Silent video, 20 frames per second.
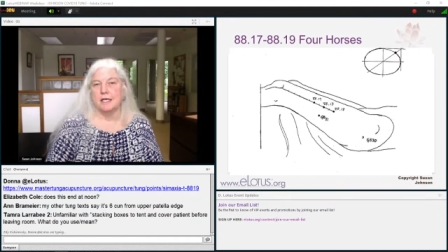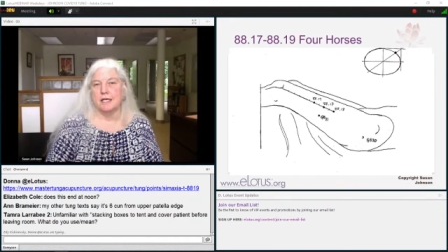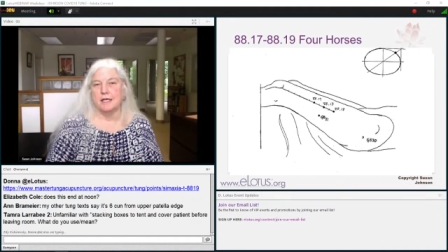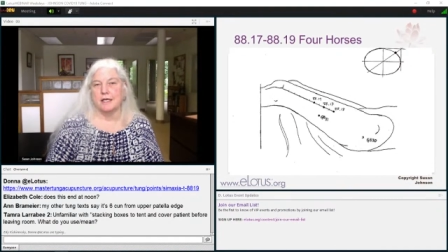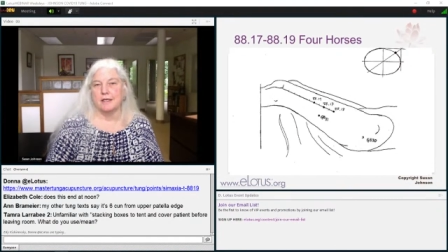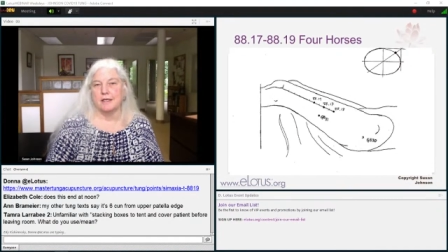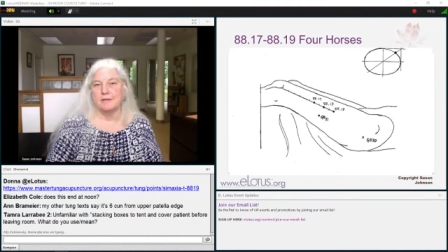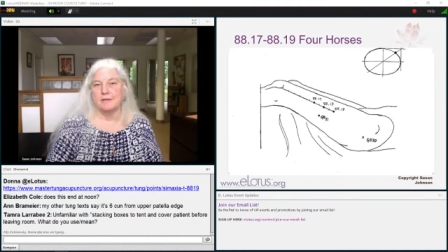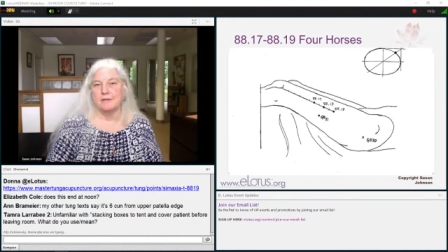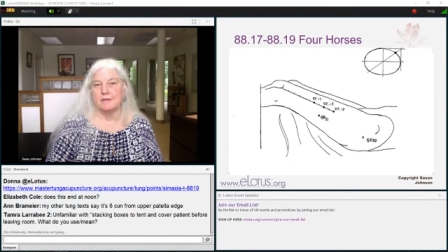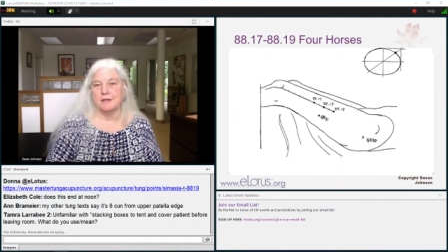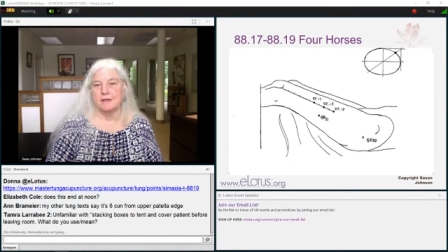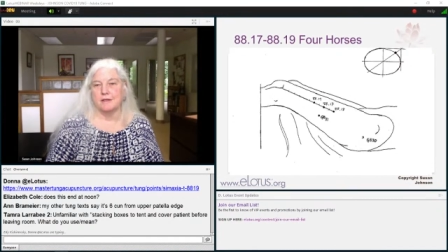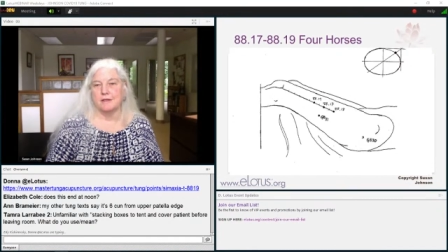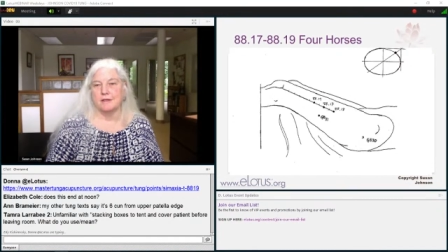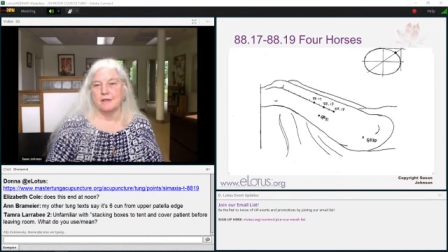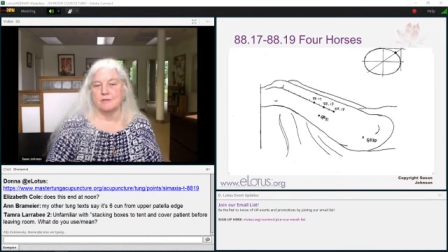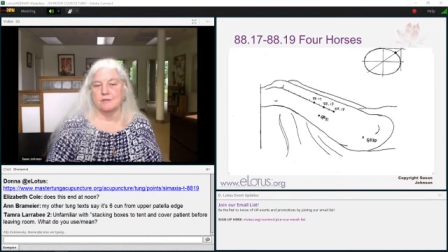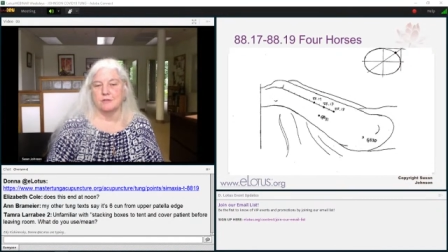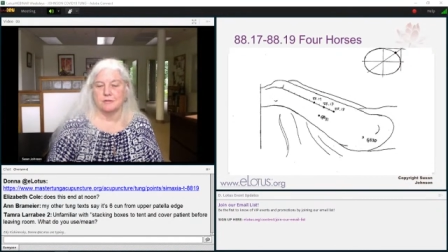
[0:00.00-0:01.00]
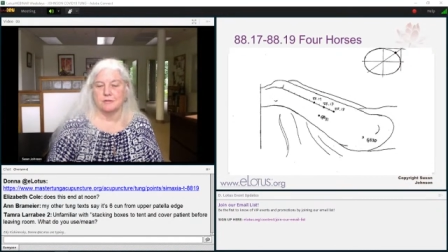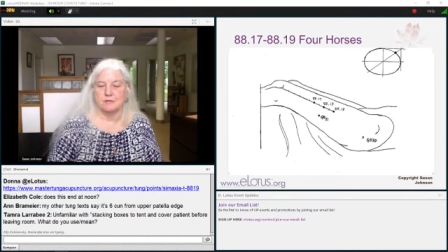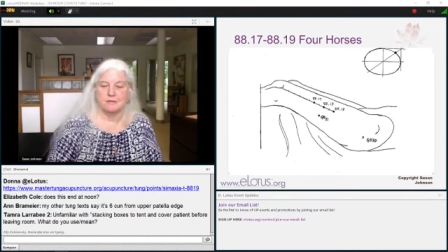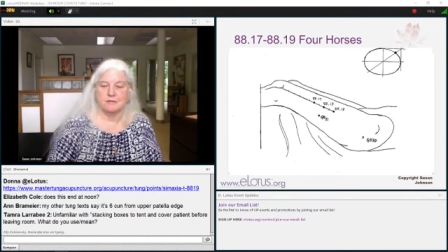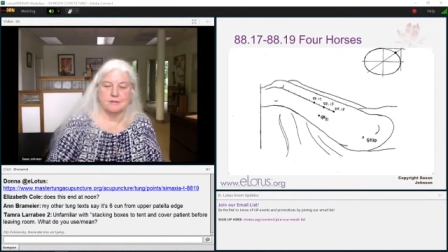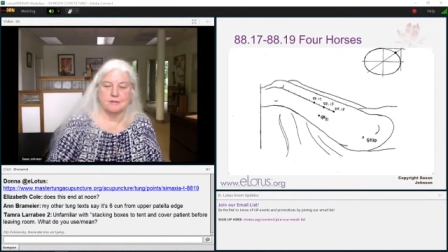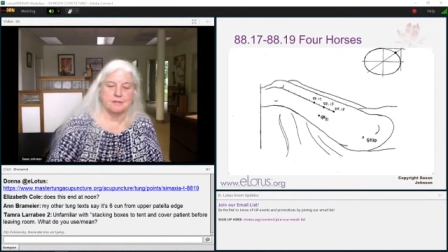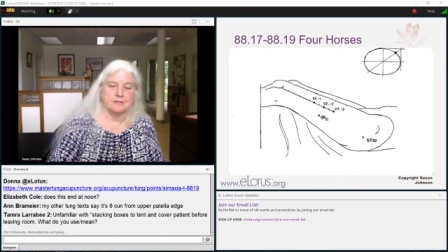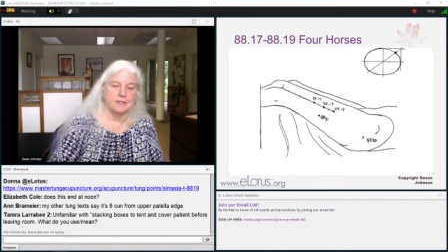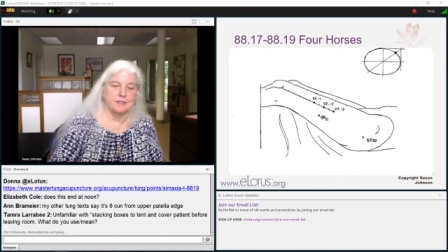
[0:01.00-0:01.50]
And uh, just
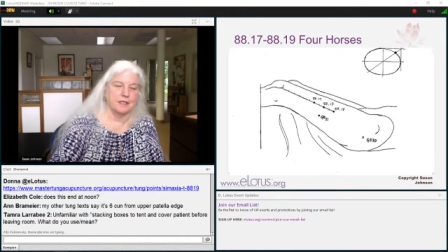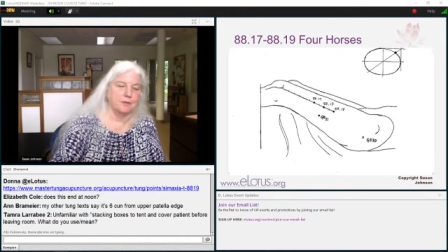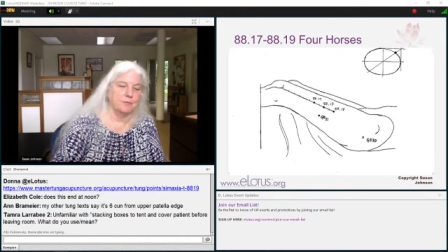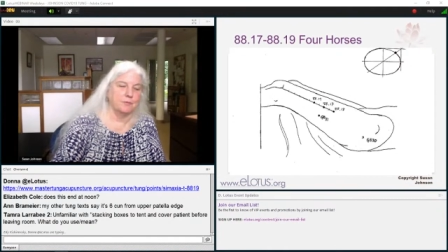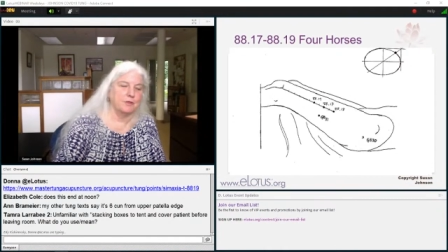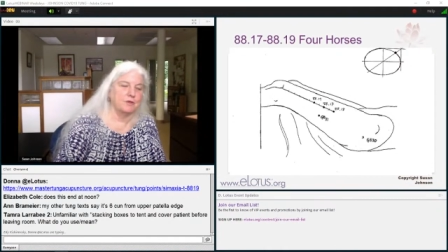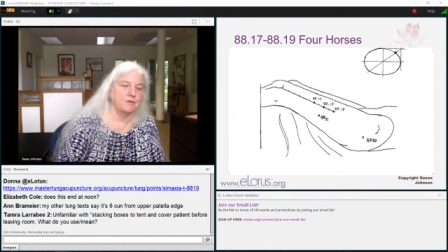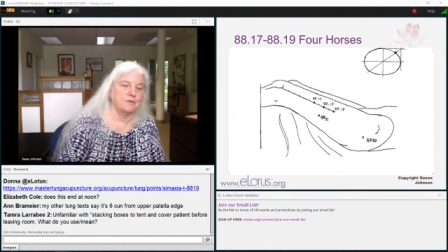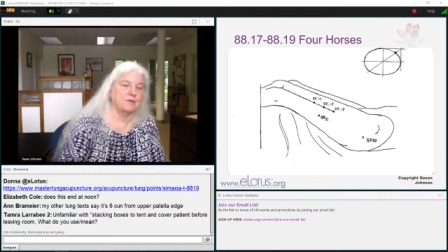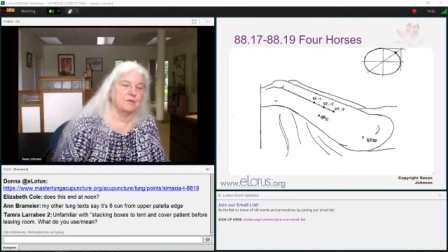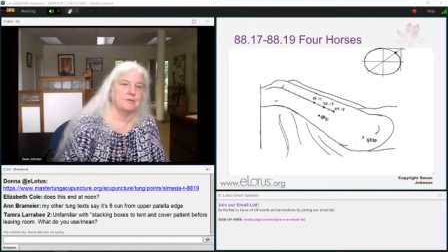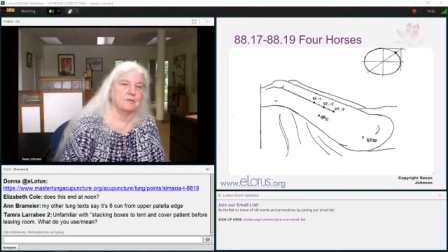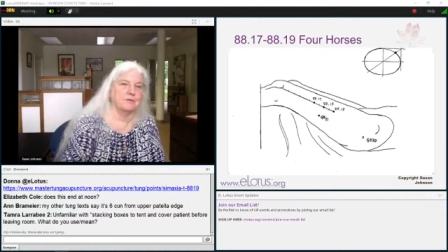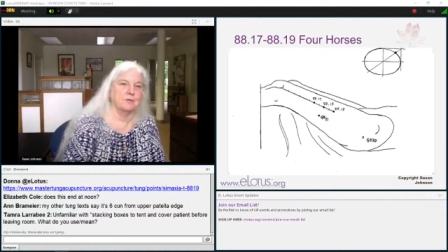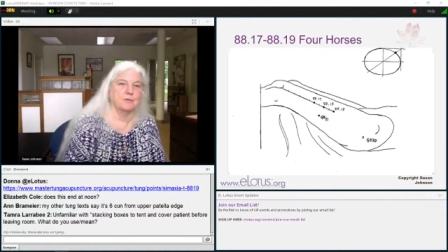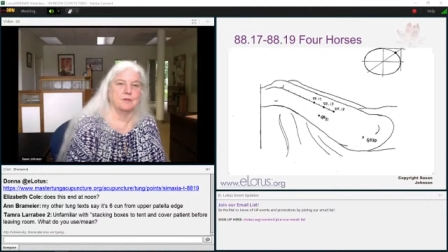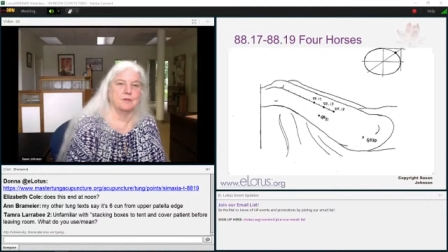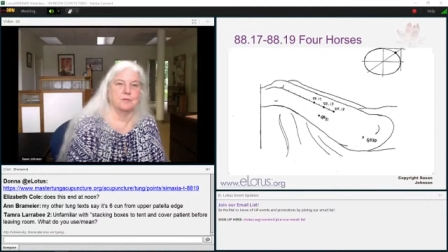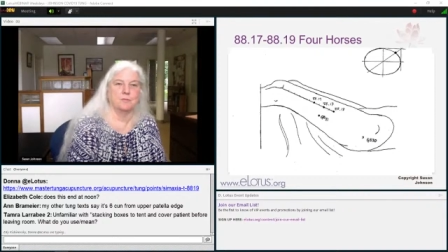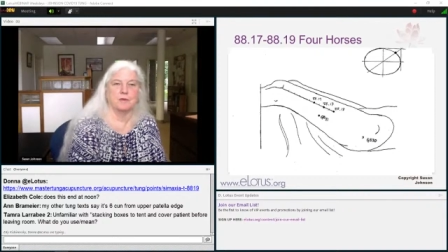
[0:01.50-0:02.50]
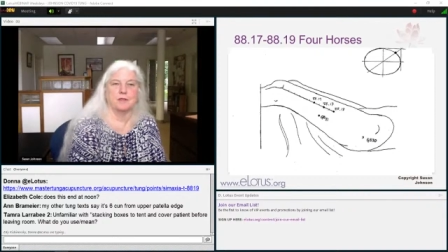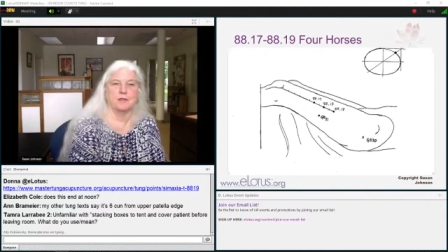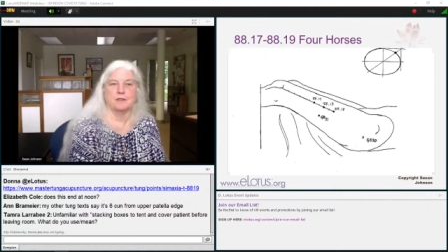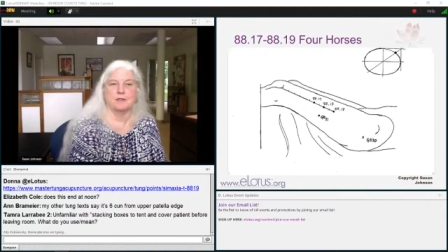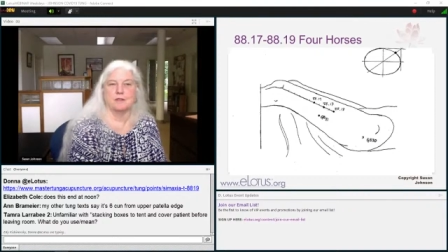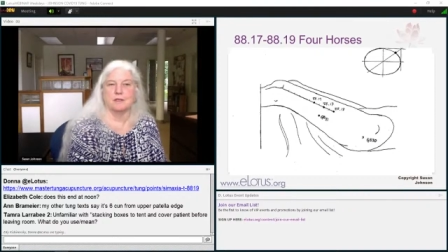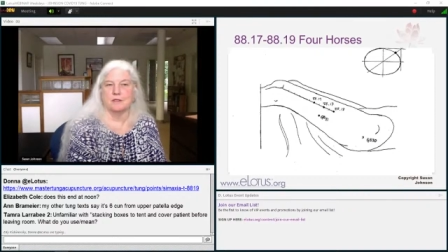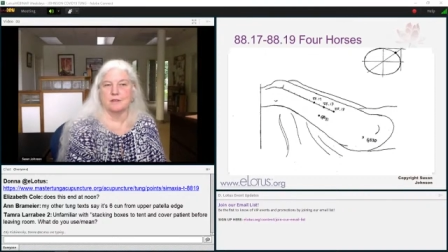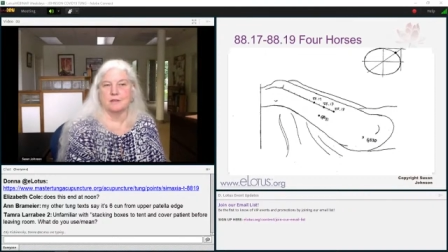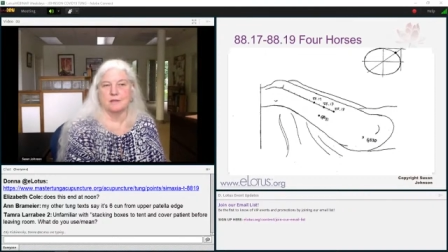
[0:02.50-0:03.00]
since then, immune system has been
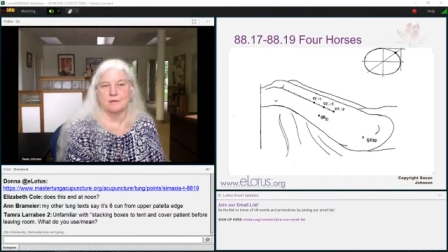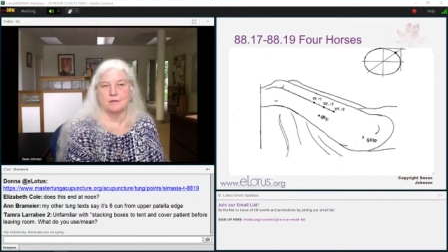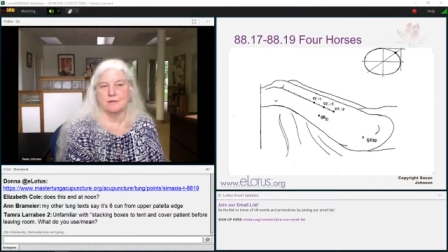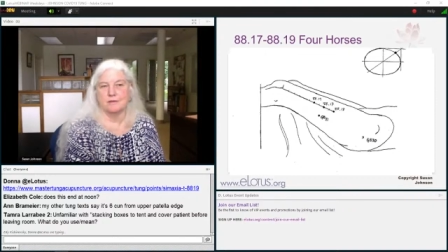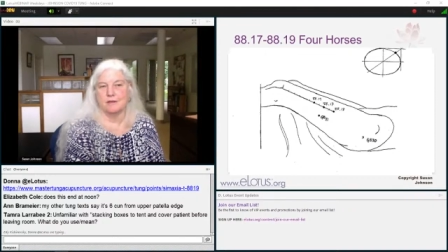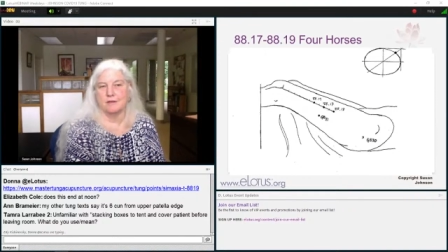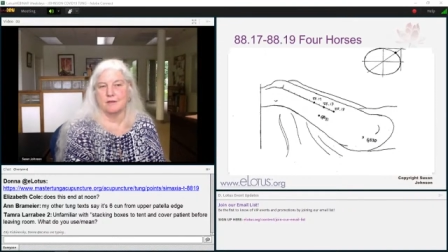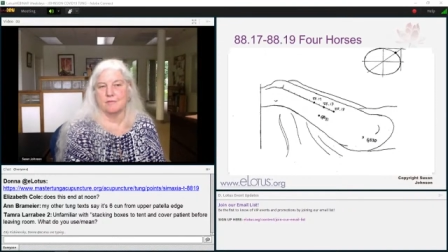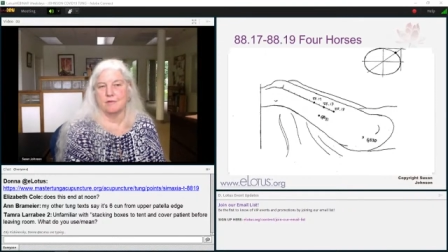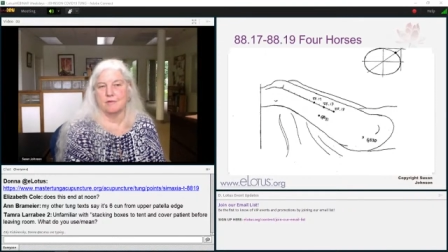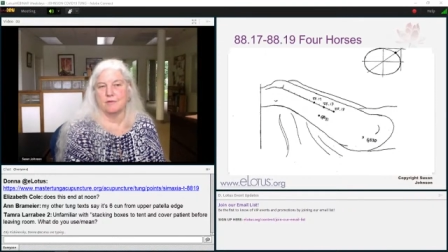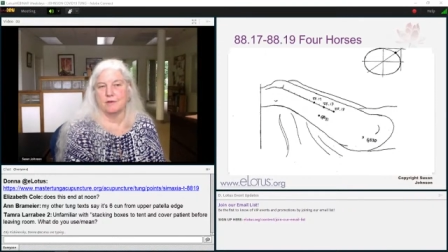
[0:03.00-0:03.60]
a,